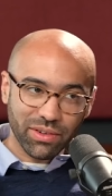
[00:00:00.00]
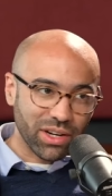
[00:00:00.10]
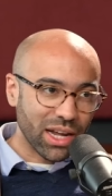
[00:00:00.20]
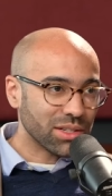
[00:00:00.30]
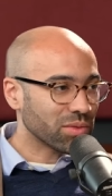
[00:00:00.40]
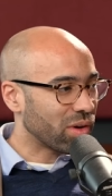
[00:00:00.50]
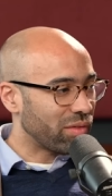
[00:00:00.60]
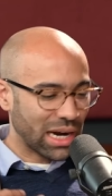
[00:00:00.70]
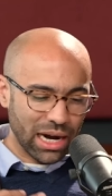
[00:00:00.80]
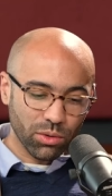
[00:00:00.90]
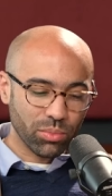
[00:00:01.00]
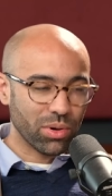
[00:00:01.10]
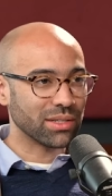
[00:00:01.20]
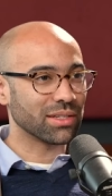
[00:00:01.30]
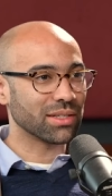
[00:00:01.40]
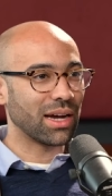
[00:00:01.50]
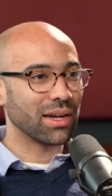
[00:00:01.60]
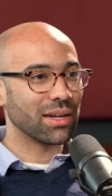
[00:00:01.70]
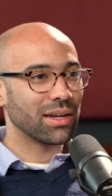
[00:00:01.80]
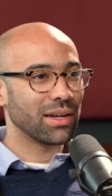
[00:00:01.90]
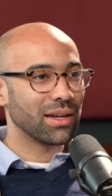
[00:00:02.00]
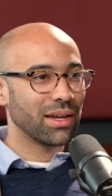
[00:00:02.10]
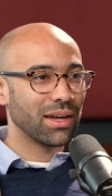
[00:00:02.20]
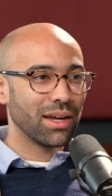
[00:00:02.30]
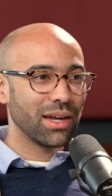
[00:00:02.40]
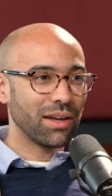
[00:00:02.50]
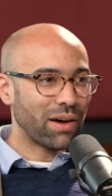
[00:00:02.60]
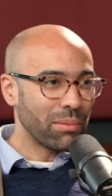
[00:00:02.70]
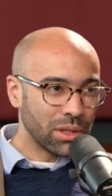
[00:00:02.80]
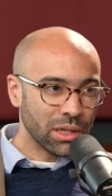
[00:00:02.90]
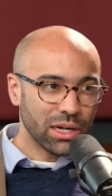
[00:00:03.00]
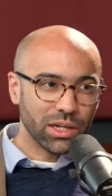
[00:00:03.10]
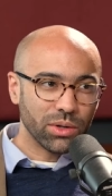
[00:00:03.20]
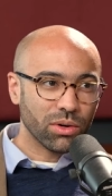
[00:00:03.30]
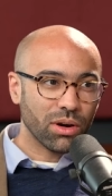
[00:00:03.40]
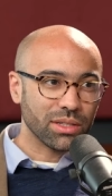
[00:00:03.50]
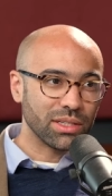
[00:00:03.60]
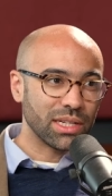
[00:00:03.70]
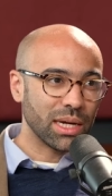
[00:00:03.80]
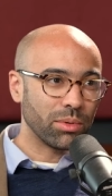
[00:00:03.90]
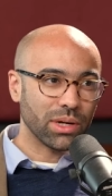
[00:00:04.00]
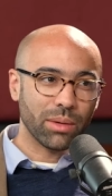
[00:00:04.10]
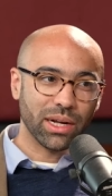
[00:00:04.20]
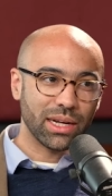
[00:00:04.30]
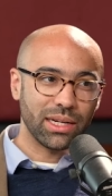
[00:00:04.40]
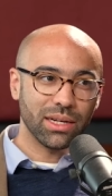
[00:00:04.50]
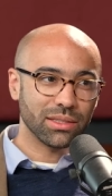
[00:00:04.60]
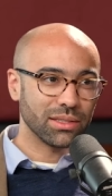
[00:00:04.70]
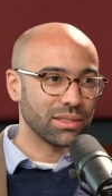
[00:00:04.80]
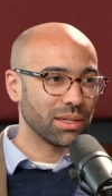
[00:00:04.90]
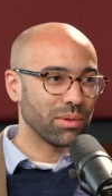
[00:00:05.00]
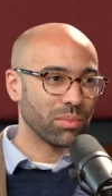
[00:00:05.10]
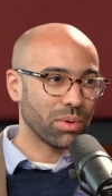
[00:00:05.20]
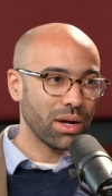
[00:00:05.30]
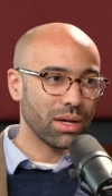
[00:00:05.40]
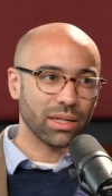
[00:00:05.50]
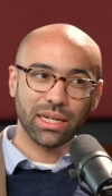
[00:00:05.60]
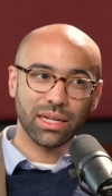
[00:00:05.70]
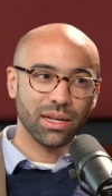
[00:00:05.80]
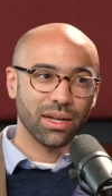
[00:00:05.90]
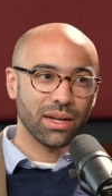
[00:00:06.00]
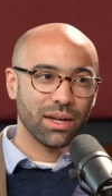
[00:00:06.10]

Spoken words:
I have to have an answer for everything. I got to impress this guy. If I'm looking at you across the table and I'm like, he doesn't seem impressed. Like he,